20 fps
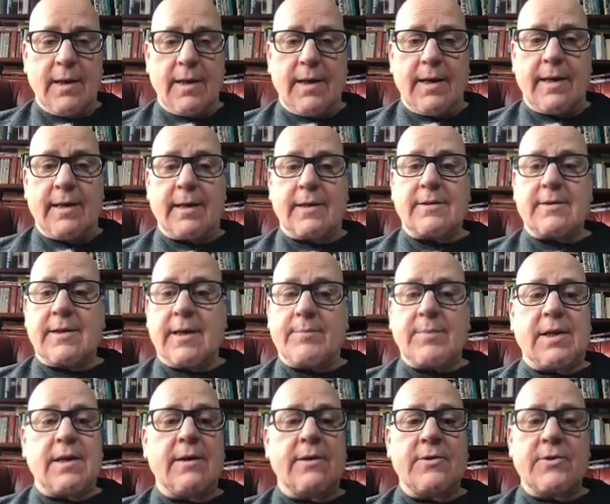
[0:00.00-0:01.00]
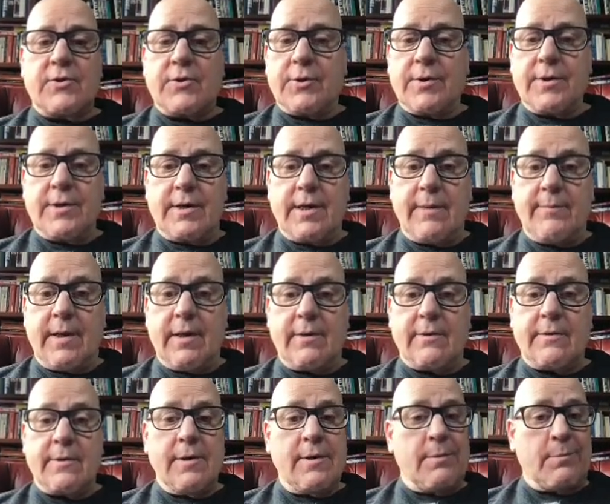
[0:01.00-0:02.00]
And accepting uncertainty
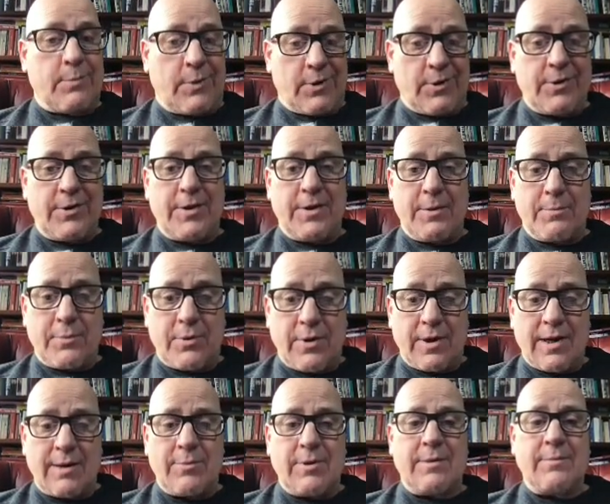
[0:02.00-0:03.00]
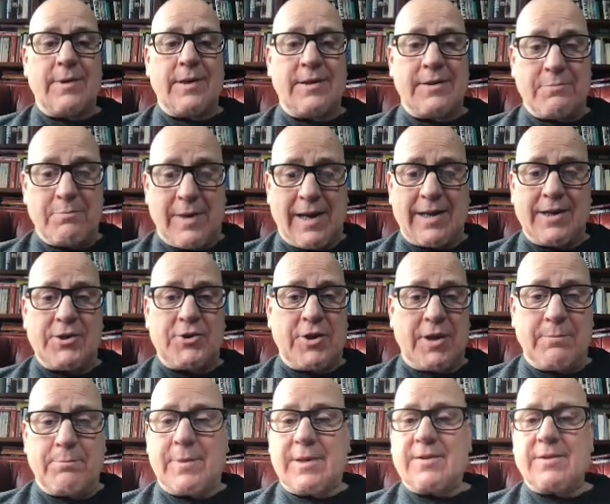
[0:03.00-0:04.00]
means part of the problem is
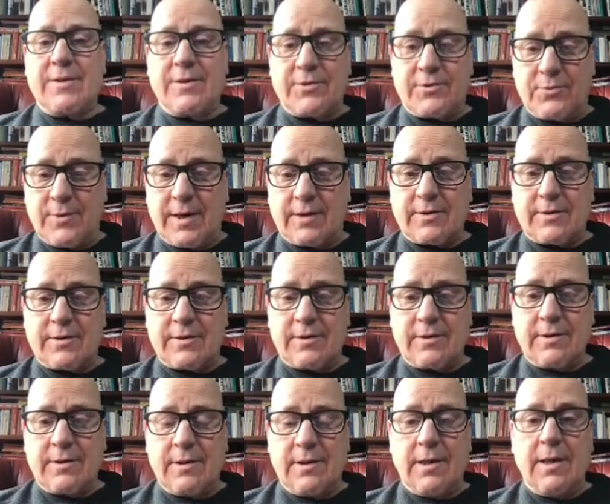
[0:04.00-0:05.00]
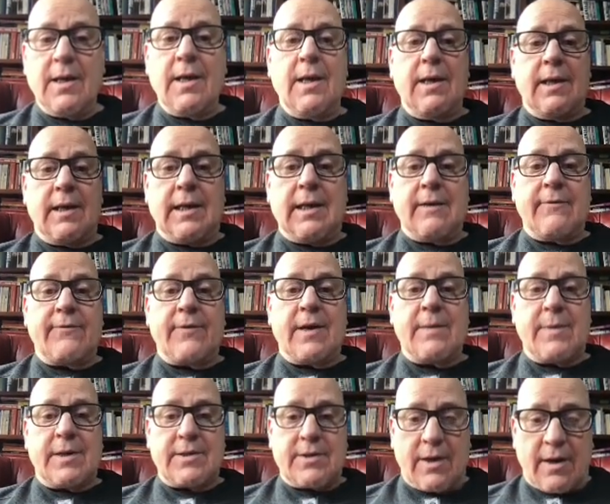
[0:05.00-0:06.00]
managing business risk. If I'm
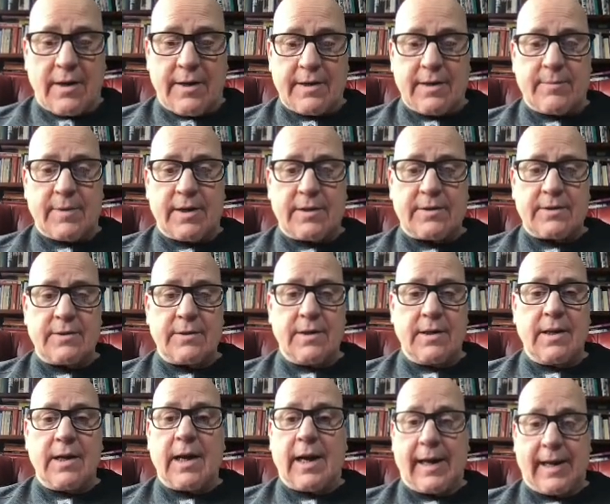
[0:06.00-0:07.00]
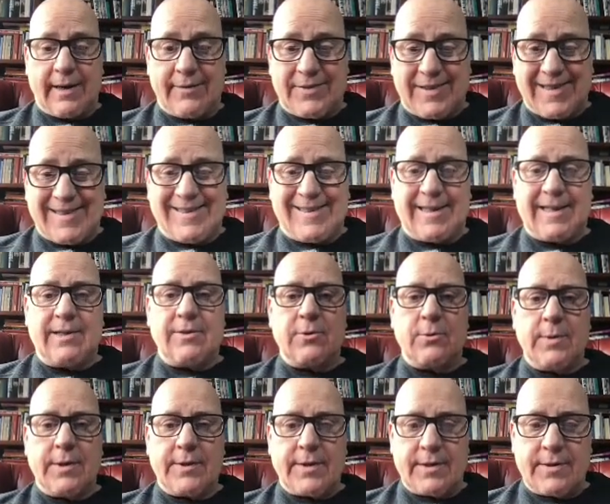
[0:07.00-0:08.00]
autonomous, I have to deal
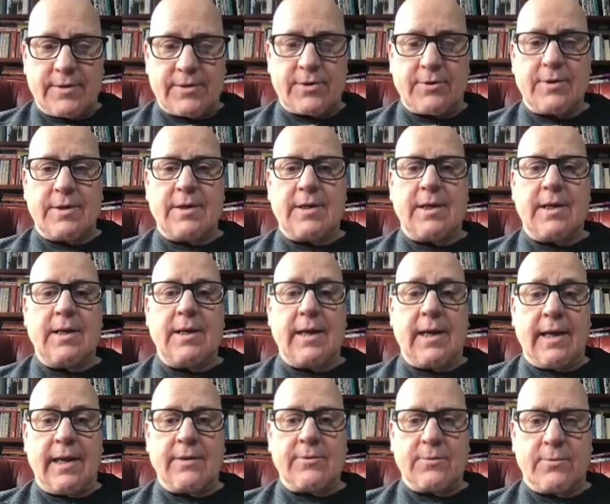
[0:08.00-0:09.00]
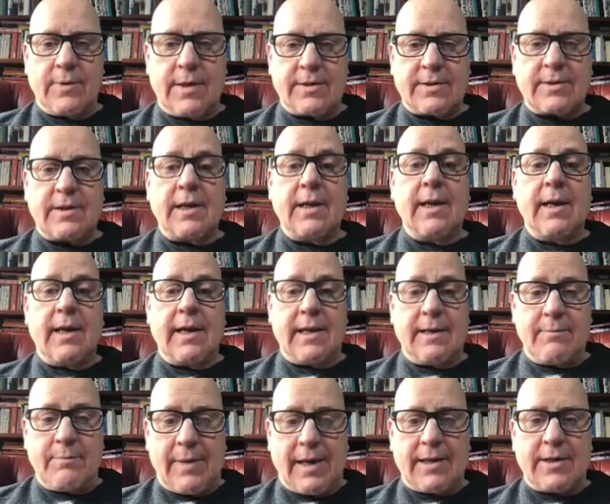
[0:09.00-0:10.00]
with uncertainty and risk
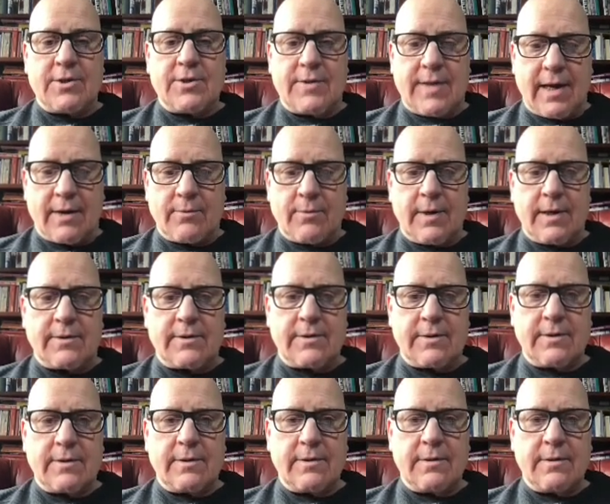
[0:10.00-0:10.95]
and manage that risk.